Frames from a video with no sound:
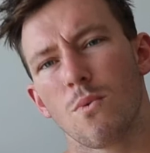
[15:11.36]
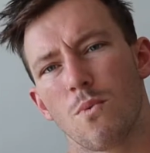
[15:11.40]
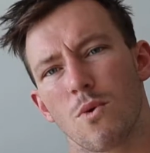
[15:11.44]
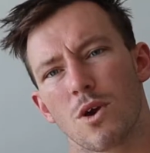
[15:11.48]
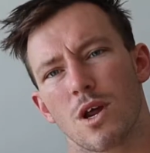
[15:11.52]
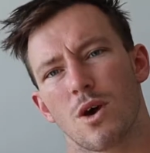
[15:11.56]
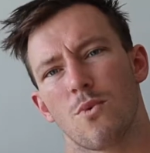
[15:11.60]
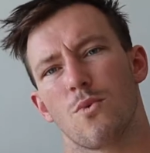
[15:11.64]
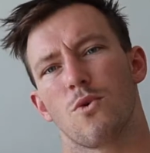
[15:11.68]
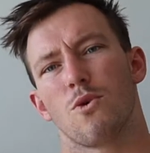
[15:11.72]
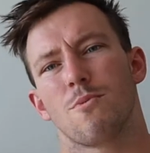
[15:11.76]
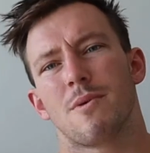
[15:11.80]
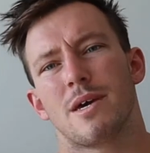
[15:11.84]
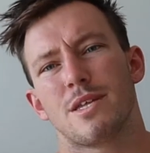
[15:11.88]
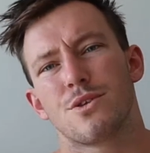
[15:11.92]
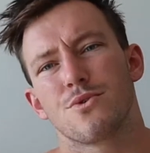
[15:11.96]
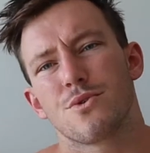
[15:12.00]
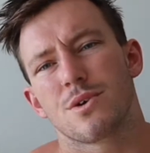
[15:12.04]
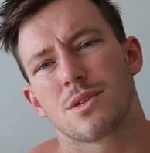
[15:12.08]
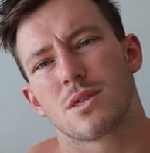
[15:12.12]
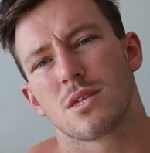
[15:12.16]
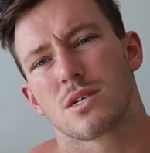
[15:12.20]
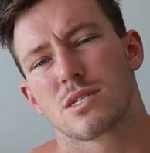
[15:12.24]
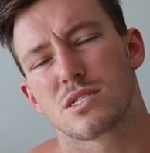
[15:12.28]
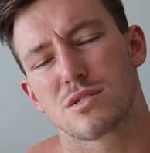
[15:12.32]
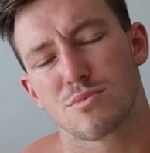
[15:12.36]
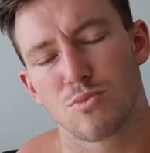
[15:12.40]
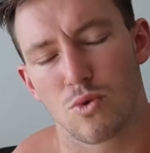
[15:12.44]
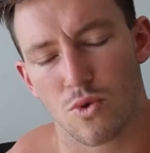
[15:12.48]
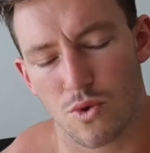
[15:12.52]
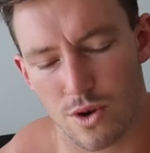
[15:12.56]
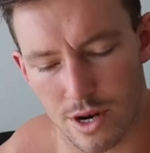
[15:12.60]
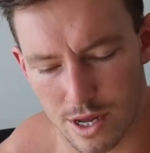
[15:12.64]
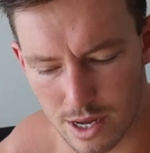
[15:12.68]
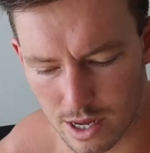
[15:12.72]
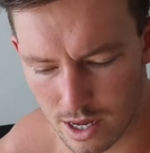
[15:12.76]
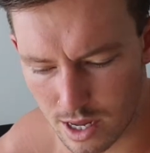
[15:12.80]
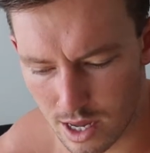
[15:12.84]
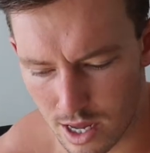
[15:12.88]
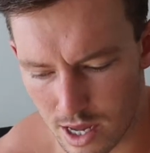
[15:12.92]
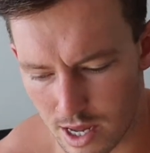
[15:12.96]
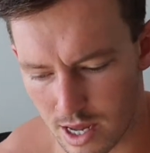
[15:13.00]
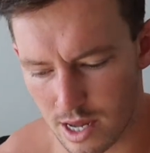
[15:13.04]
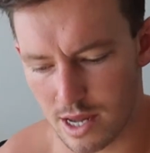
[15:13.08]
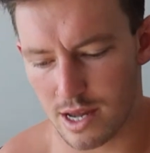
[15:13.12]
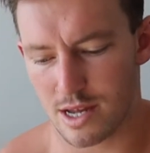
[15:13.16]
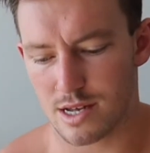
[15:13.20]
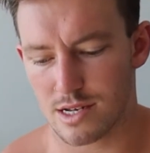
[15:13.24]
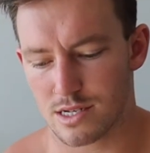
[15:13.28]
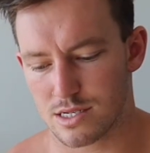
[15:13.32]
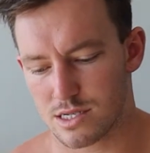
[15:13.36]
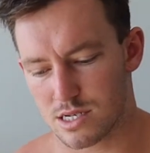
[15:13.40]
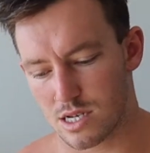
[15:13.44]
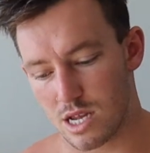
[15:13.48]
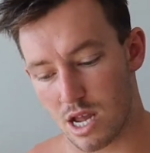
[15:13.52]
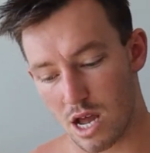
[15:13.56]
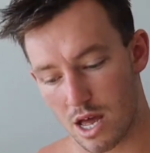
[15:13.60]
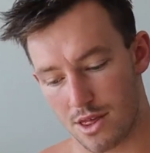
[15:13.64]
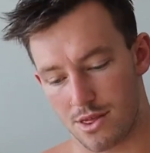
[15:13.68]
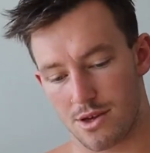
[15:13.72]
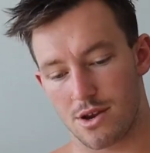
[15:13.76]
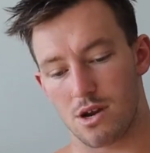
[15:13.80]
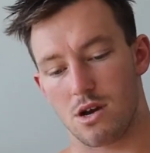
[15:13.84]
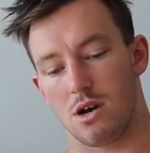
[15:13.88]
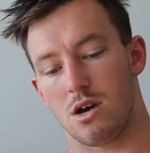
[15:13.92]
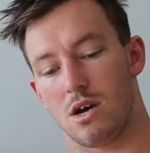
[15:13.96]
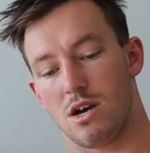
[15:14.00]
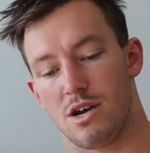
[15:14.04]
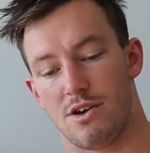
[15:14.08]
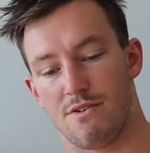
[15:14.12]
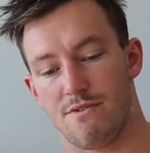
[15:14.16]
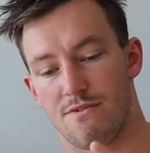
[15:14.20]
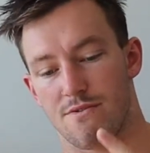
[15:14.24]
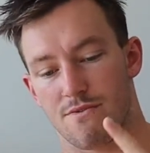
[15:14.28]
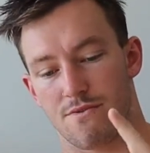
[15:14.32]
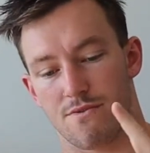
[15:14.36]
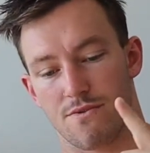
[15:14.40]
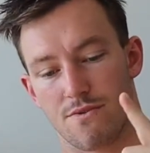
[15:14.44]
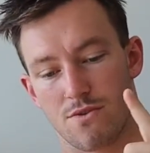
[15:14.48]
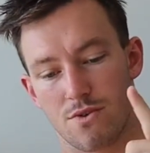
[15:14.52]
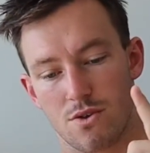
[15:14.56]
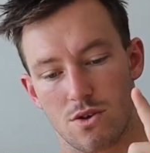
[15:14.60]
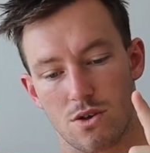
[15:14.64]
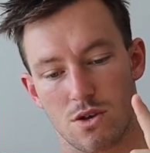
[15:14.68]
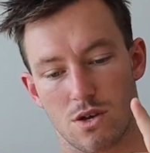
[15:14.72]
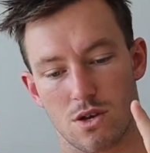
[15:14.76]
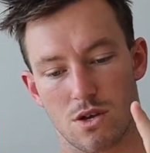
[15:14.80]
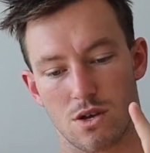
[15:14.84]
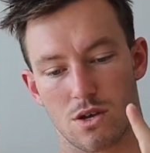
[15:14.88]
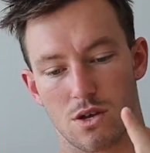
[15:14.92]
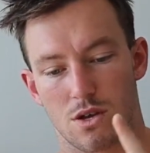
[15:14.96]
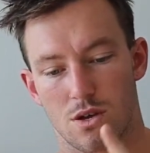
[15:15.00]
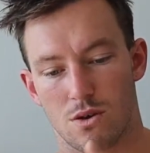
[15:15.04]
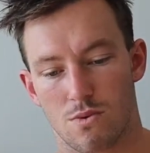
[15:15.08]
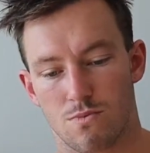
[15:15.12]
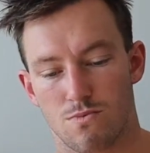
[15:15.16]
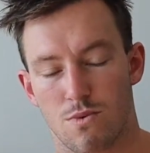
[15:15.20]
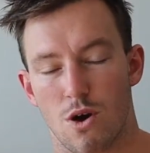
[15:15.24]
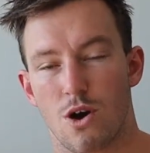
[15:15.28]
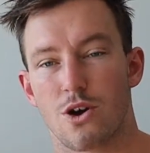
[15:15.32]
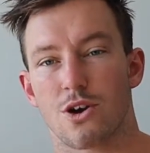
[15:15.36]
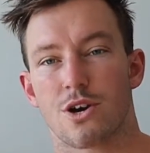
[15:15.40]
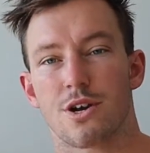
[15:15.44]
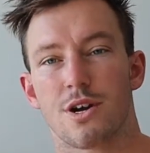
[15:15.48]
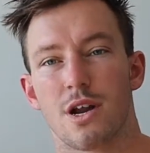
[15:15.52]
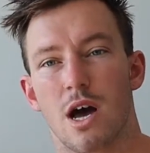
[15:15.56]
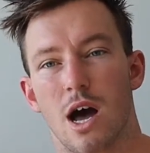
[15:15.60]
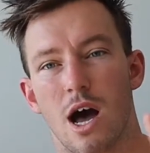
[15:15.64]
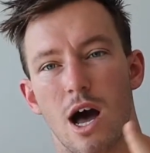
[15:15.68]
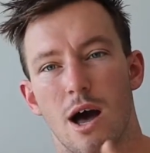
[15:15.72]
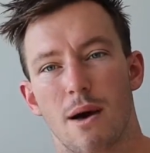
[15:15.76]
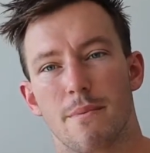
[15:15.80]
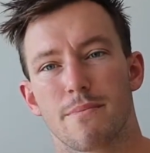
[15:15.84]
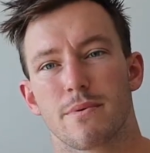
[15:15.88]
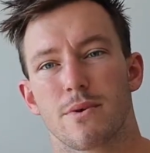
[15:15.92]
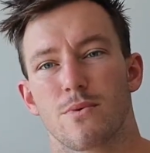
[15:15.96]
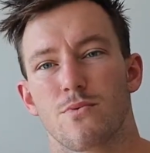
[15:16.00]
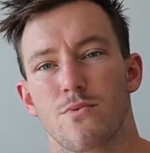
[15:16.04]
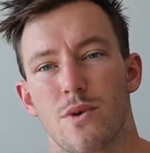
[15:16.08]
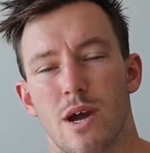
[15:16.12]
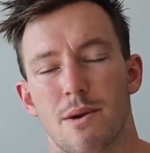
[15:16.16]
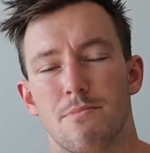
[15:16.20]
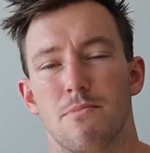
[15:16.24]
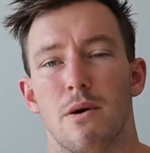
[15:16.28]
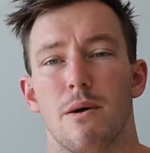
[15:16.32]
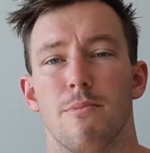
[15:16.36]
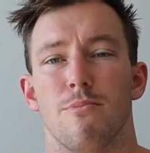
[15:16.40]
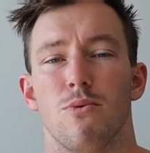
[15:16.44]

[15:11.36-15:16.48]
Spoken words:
What I will be doing this morning is, now that I've woken up, read my